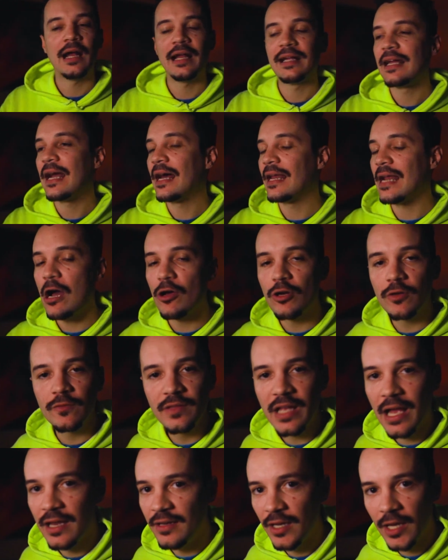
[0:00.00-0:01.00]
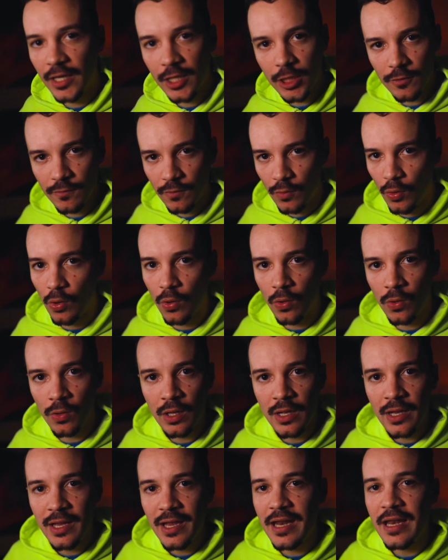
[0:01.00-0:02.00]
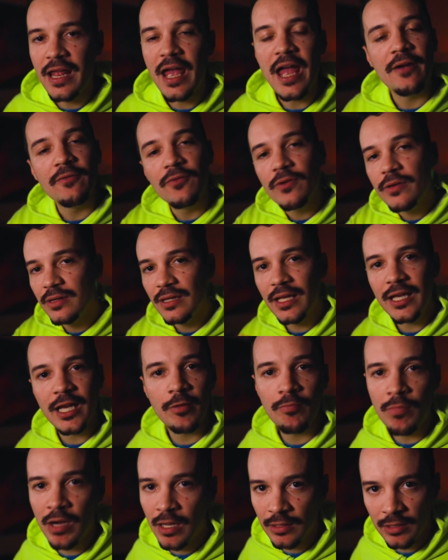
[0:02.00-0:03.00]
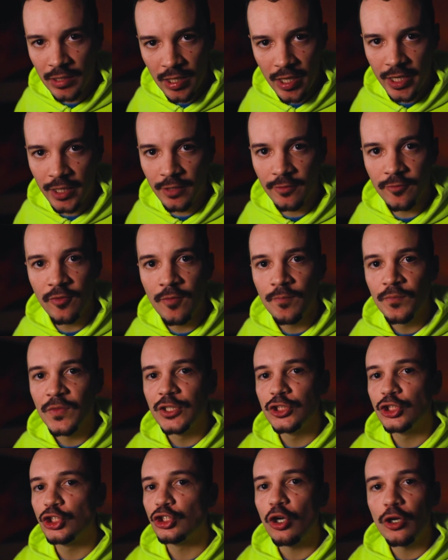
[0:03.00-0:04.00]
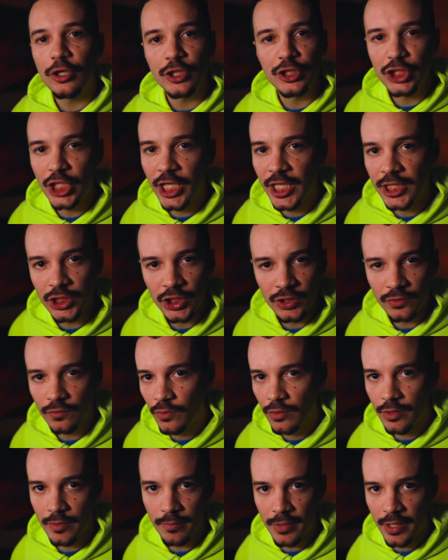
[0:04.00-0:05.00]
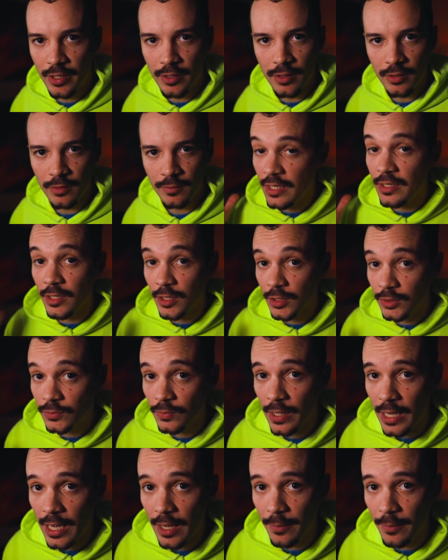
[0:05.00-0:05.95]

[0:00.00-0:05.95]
I got out of that negative hole and everything in my life started changing for the better. And here's what